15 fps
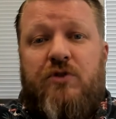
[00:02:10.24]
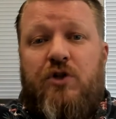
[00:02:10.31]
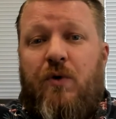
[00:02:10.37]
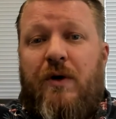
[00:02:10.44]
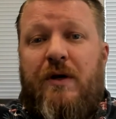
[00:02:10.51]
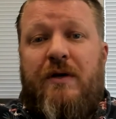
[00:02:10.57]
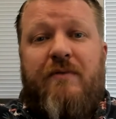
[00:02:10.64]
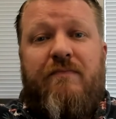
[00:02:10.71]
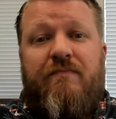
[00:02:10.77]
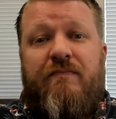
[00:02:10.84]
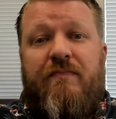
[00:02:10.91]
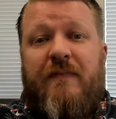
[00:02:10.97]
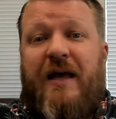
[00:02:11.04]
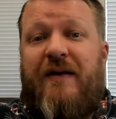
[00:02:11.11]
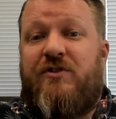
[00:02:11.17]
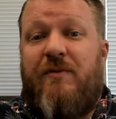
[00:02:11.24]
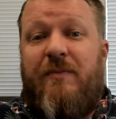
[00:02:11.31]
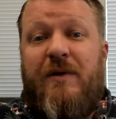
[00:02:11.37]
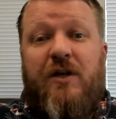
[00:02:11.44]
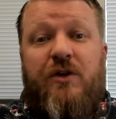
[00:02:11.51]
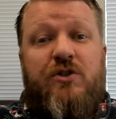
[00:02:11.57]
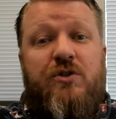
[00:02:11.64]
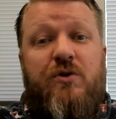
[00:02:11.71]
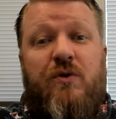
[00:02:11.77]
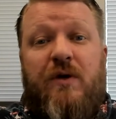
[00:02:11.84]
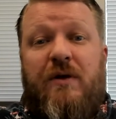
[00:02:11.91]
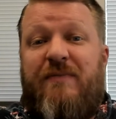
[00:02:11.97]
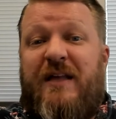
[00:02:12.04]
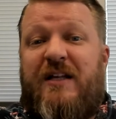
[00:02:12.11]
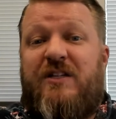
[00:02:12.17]
do it, have somebody else do
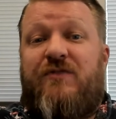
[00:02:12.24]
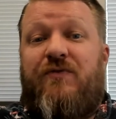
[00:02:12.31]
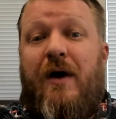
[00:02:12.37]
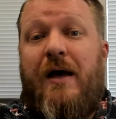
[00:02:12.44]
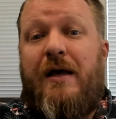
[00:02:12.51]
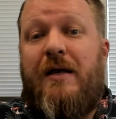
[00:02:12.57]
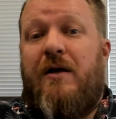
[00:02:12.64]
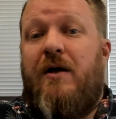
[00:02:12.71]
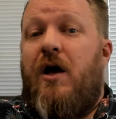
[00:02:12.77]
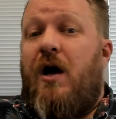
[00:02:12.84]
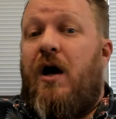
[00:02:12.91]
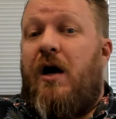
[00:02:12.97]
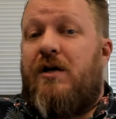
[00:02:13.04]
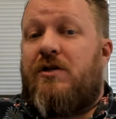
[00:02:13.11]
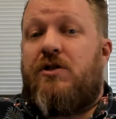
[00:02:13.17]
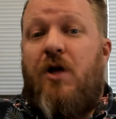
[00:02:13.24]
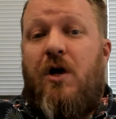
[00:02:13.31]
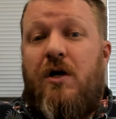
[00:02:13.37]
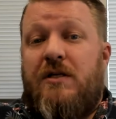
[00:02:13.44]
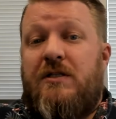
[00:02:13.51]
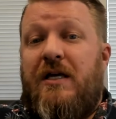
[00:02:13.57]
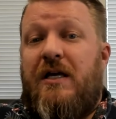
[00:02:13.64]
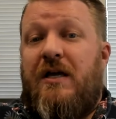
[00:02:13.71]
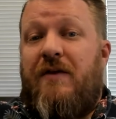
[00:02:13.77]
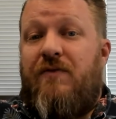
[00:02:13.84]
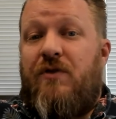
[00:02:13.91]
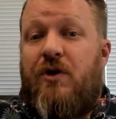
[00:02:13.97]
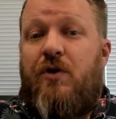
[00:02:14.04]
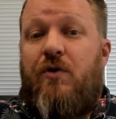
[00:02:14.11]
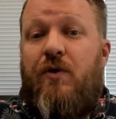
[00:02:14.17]
it, that's fine, as long as they give
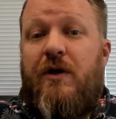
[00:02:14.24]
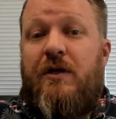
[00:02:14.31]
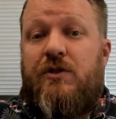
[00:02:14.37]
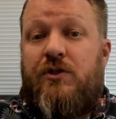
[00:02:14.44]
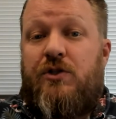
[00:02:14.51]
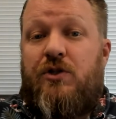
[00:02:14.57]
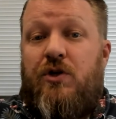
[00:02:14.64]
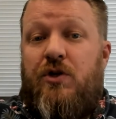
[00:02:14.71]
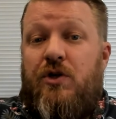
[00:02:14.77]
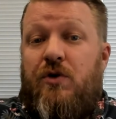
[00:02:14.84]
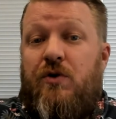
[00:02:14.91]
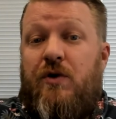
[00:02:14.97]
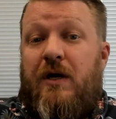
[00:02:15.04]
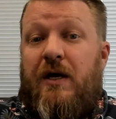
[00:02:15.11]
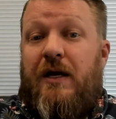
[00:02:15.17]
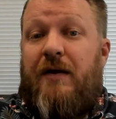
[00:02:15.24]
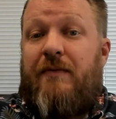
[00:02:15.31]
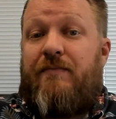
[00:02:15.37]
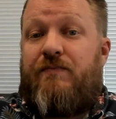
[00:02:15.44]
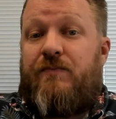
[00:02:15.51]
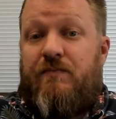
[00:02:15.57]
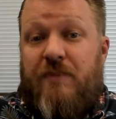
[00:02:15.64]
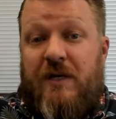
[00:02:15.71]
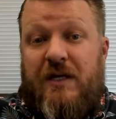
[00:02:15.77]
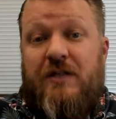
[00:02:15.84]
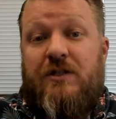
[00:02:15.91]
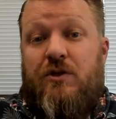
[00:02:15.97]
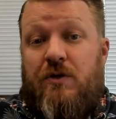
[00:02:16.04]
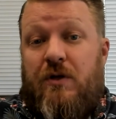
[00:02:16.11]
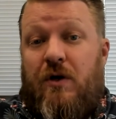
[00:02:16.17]
you the credentials so that you can get in,
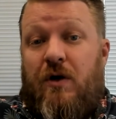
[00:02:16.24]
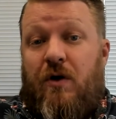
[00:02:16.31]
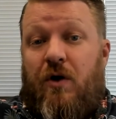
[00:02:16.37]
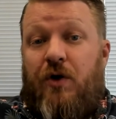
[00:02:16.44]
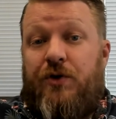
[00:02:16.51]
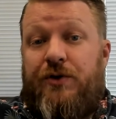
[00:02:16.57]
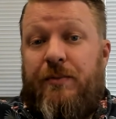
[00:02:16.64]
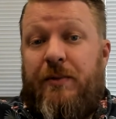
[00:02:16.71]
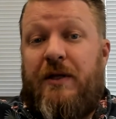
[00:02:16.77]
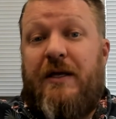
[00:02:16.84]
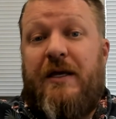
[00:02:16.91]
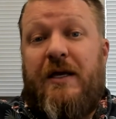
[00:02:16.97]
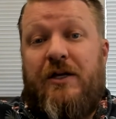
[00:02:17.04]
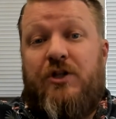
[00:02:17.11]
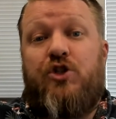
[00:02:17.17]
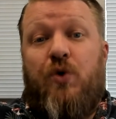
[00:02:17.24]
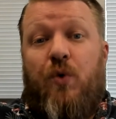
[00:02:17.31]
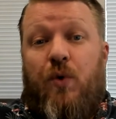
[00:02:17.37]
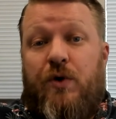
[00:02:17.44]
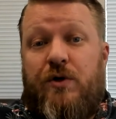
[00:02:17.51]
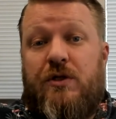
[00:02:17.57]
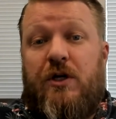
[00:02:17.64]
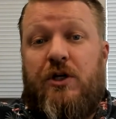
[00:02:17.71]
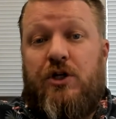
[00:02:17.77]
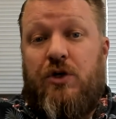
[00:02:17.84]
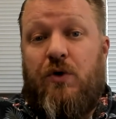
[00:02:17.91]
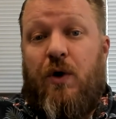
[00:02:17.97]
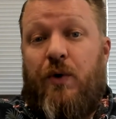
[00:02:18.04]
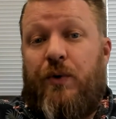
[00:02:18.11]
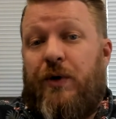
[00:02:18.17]
because ultimately it's yours and
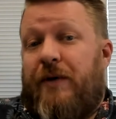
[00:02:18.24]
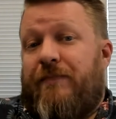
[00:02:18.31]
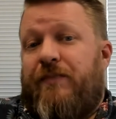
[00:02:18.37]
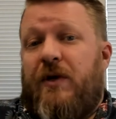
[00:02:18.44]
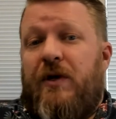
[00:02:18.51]
you own it.